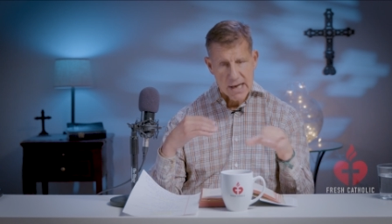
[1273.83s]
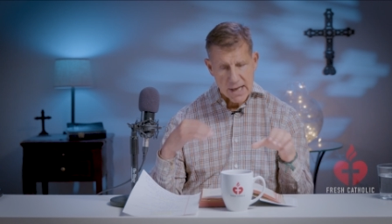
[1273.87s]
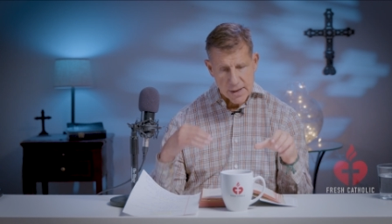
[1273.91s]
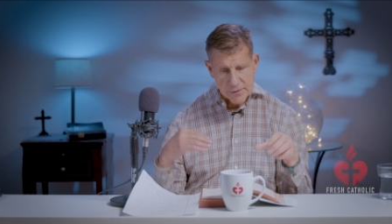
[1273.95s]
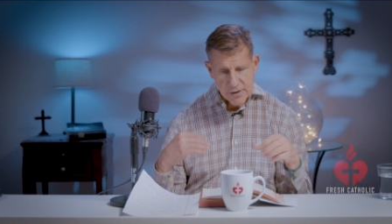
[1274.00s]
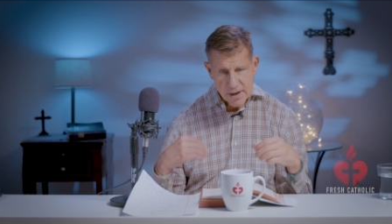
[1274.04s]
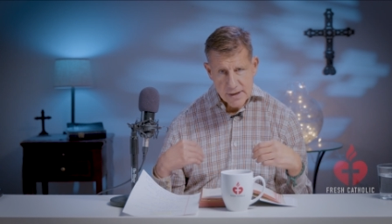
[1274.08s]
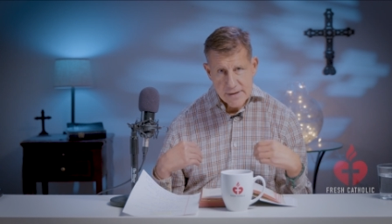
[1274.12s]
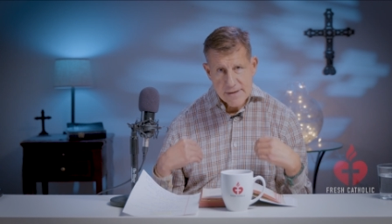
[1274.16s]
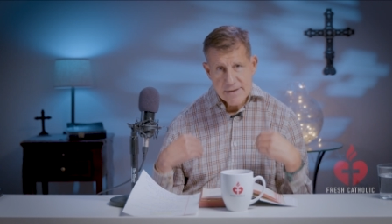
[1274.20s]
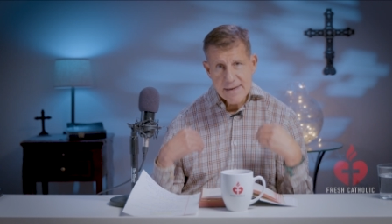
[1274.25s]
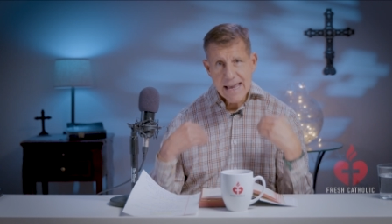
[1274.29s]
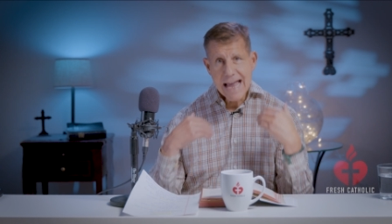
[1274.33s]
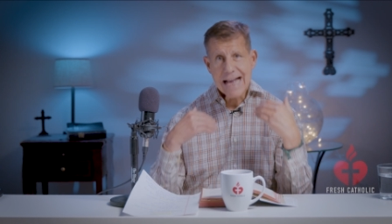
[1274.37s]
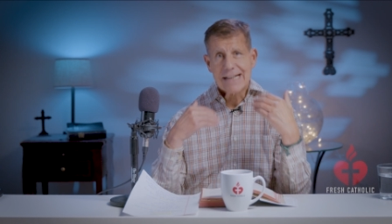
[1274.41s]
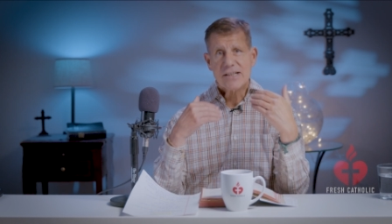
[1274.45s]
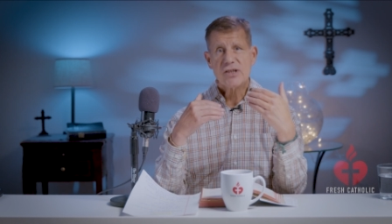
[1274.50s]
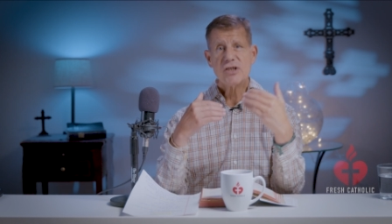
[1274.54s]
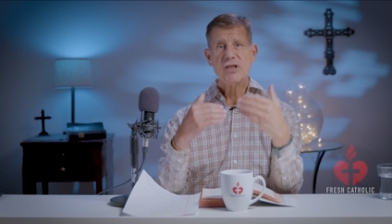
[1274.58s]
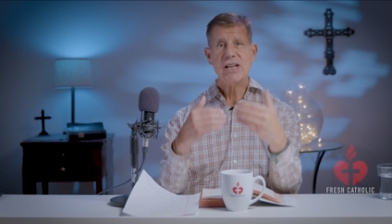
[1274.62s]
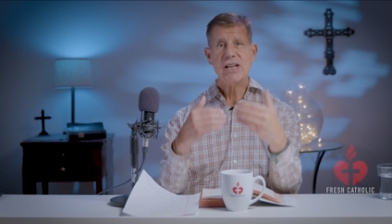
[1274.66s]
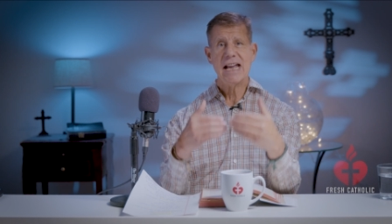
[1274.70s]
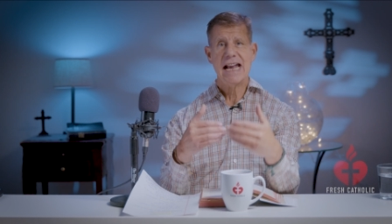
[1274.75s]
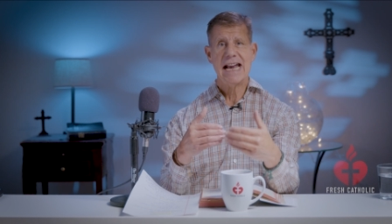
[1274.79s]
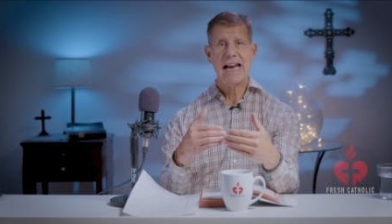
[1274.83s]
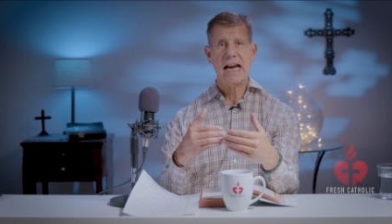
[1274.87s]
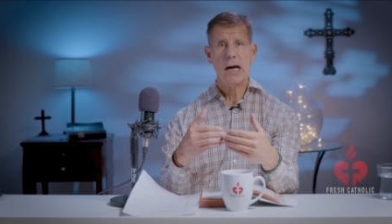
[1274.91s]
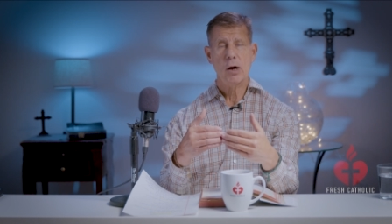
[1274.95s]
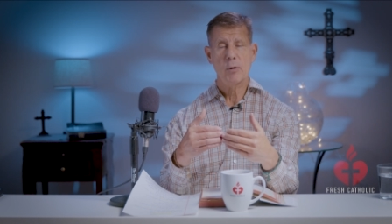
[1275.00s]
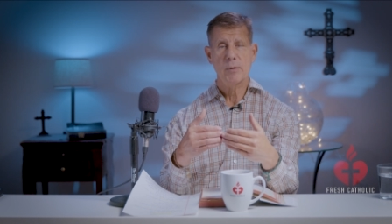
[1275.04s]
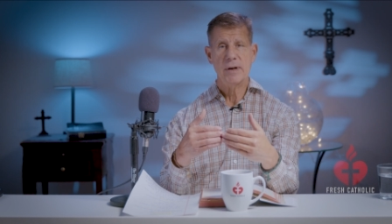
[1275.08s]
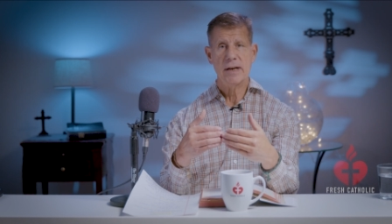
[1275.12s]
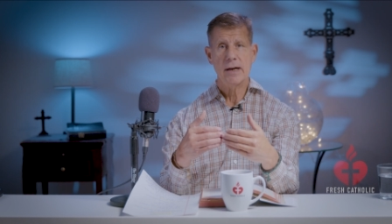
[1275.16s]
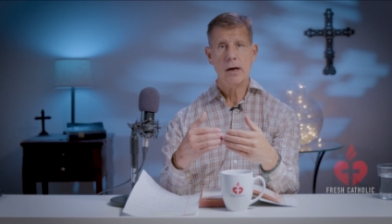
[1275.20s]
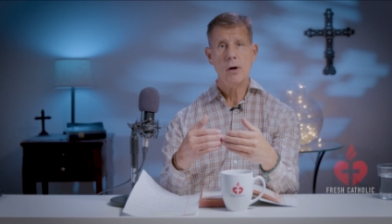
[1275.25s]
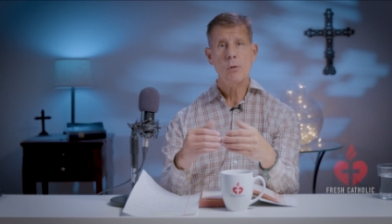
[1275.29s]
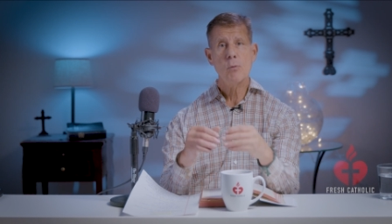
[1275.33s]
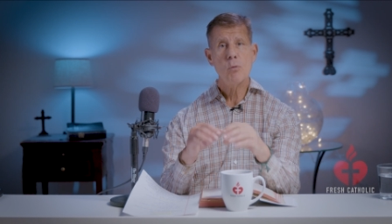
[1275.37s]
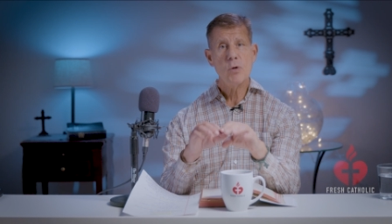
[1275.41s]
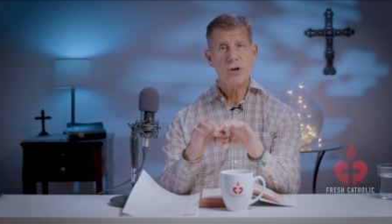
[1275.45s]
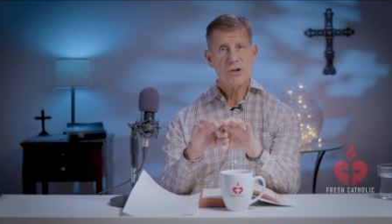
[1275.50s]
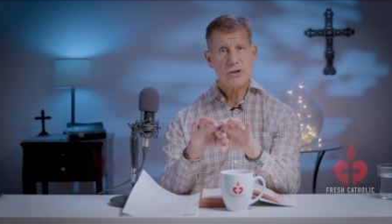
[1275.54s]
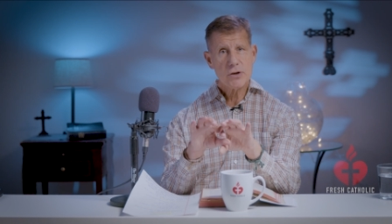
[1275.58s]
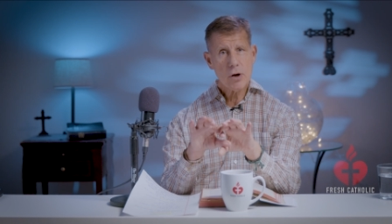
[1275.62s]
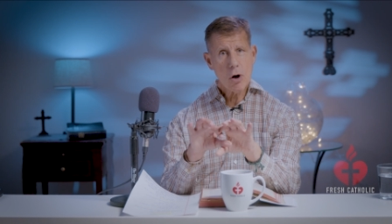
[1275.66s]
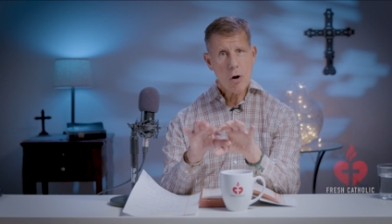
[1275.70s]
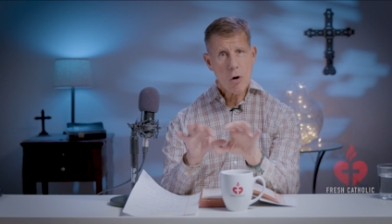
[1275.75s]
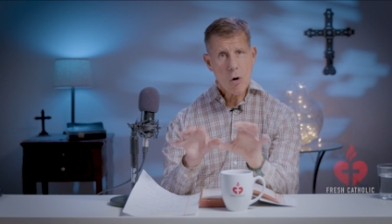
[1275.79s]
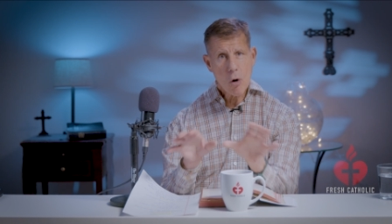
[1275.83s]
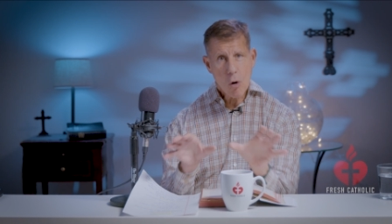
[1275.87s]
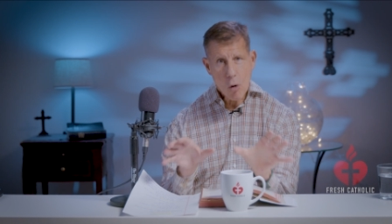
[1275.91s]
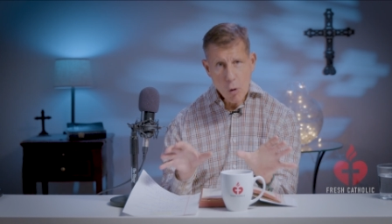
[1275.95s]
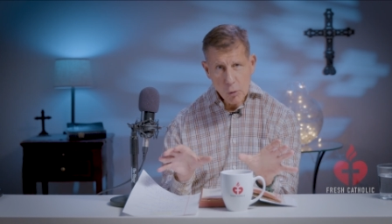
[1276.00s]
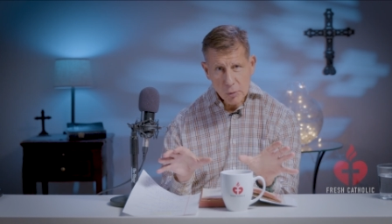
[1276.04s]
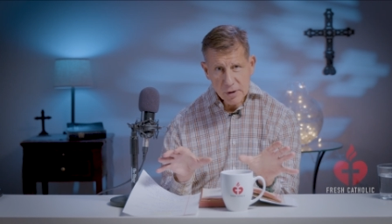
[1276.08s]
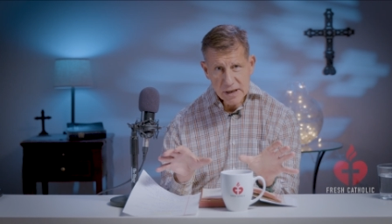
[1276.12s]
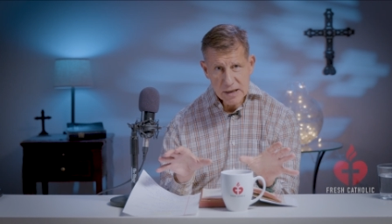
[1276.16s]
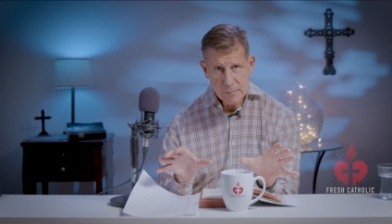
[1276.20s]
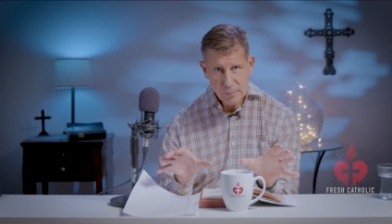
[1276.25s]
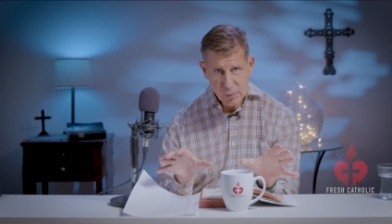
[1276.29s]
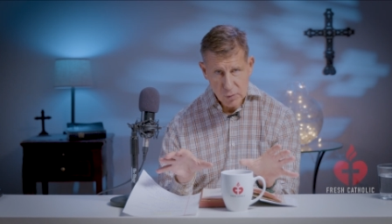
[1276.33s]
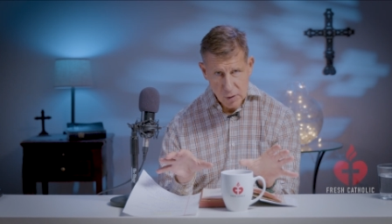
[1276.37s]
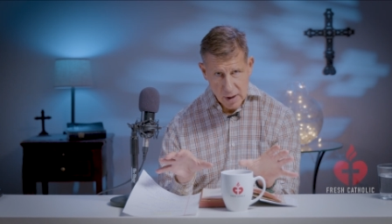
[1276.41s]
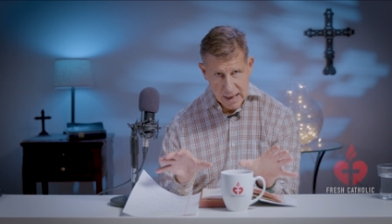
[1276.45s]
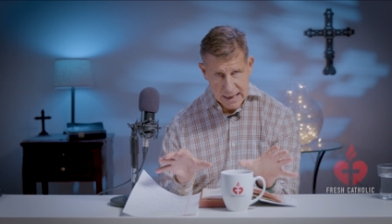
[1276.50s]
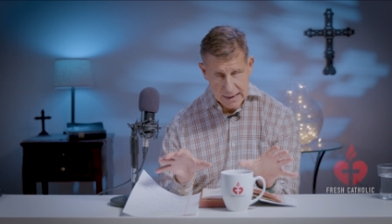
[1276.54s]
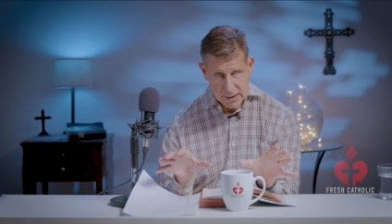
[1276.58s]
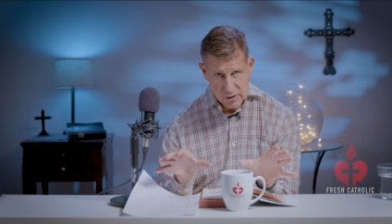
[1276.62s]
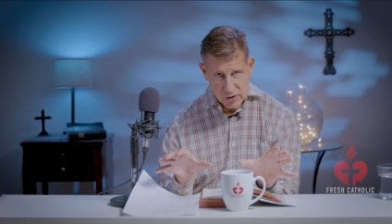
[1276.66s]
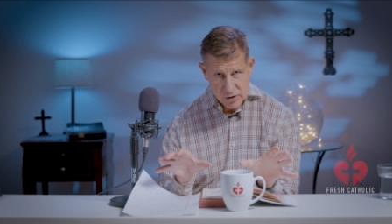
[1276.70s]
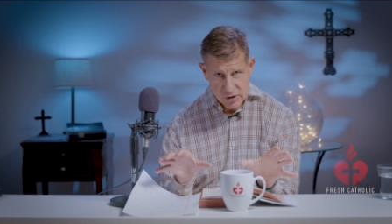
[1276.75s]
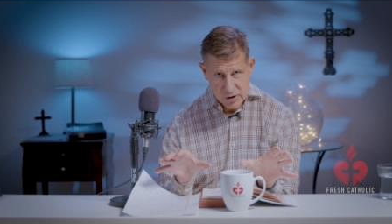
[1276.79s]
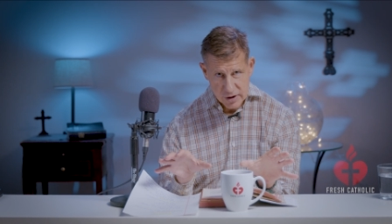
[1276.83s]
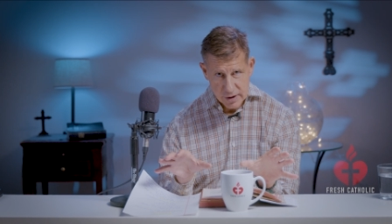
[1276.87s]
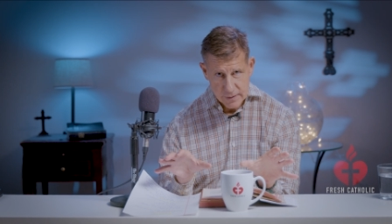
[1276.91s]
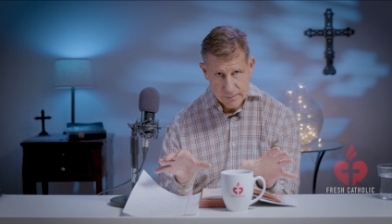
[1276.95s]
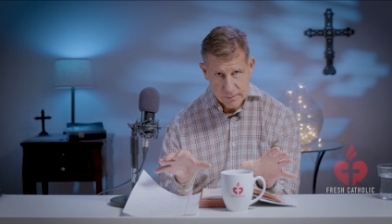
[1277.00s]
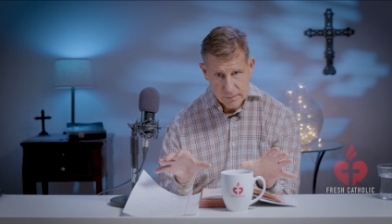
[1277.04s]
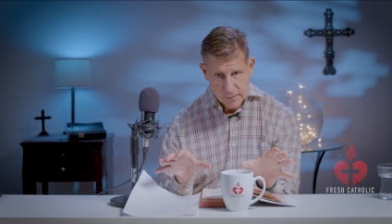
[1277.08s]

The next area was the holy place.